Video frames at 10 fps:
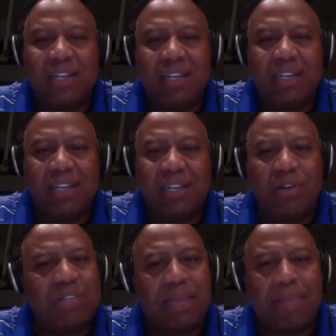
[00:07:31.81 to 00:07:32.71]
You don't
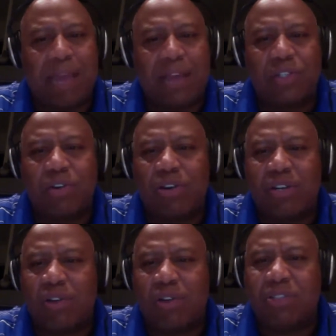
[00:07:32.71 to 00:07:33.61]
think Michael Jordan
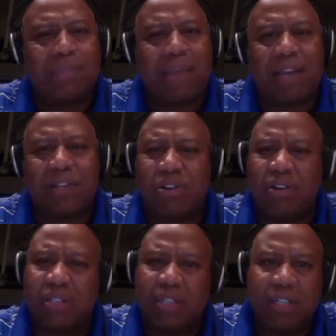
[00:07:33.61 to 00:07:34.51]
knows he's Michael Jordan?
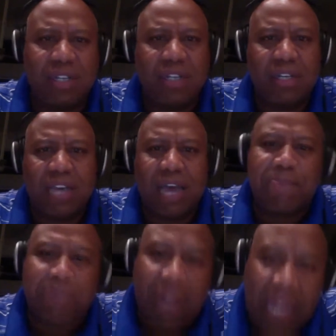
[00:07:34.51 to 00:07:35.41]
I'm
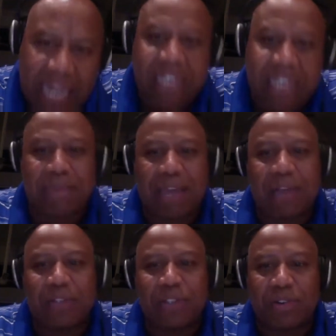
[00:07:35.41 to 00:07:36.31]
playing against Michael
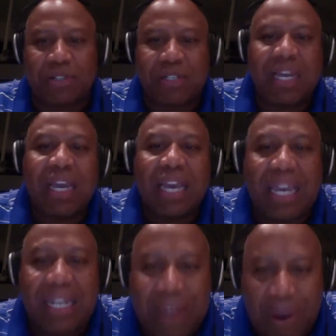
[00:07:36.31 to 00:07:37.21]
Jordan. He
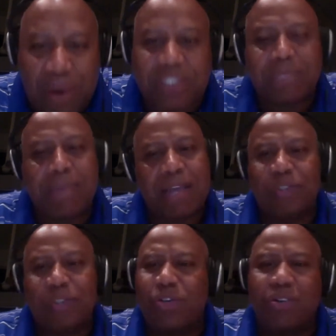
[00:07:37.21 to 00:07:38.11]
knows he's Michael
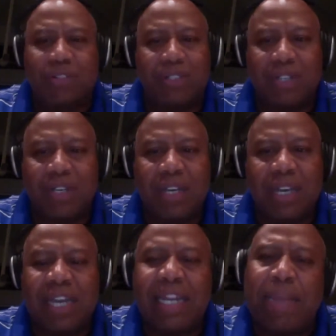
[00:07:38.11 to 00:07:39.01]
Jordan. And
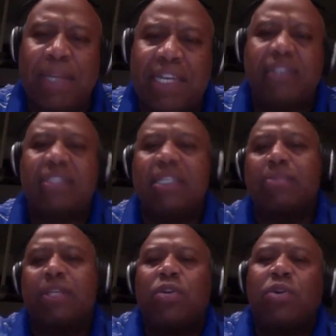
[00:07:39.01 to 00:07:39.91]
let me tell you something.
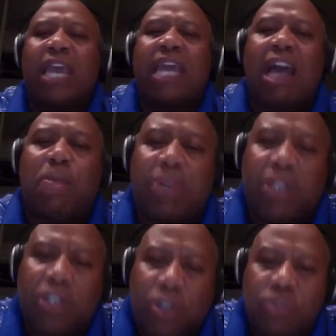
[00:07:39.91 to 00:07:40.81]
You can't
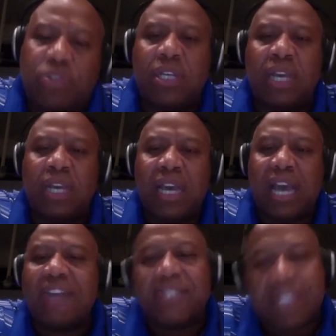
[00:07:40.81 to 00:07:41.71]
outproduce how you
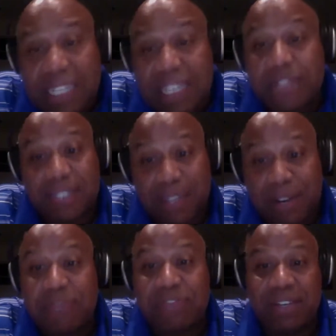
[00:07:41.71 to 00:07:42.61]
see yourself,
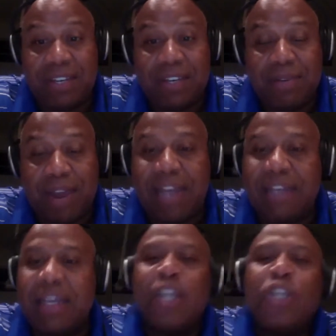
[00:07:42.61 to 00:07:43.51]
right?
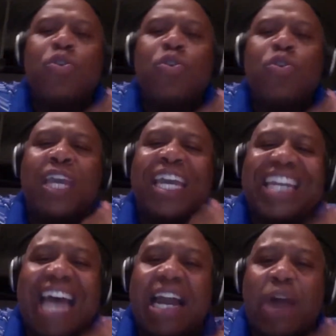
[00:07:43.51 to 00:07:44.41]
You cannot
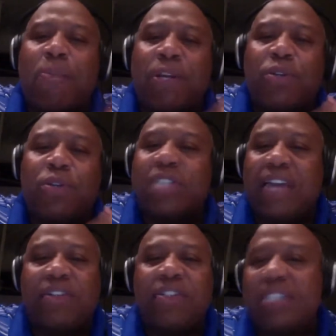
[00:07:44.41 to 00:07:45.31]
outproduce how you
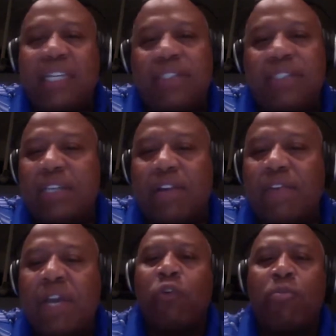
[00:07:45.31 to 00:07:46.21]
see yourself.
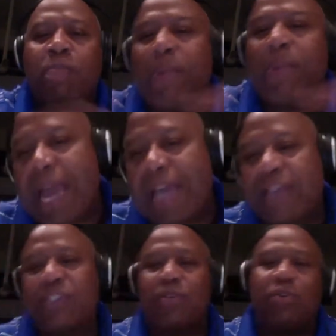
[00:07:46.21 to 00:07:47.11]
Remember back in
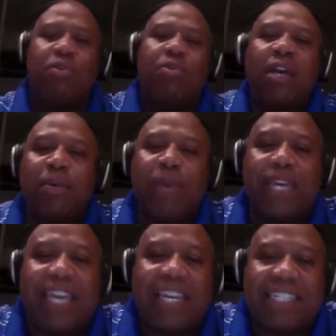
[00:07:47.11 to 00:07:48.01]
school when
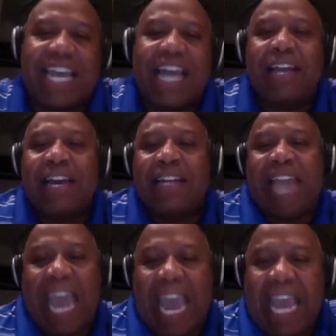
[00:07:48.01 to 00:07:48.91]
kids got an
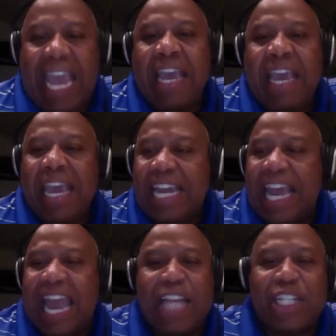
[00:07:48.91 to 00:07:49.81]
A and they had
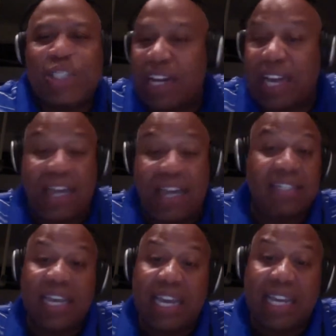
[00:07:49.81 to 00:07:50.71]
straight A's
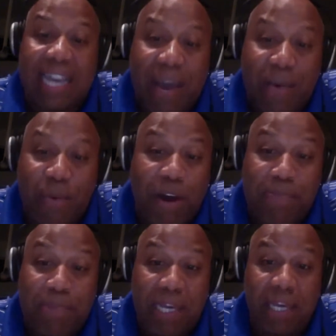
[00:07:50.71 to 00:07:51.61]
and they got one
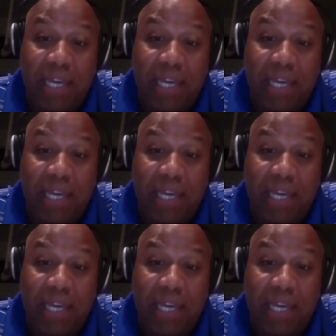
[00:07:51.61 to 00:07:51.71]
B?